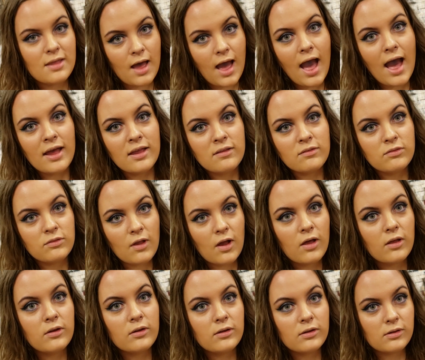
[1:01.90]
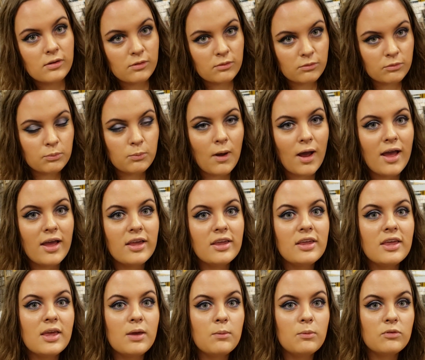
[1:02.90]
At his daughter's wedding,
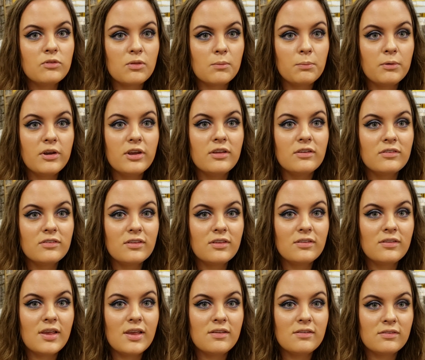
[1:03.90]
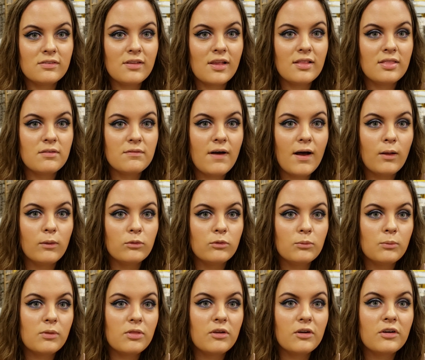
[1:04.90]
he was the priest. He said the vows
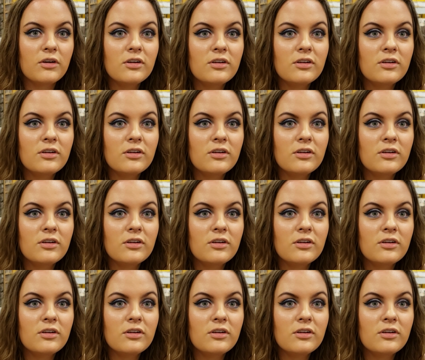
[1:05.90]
with her.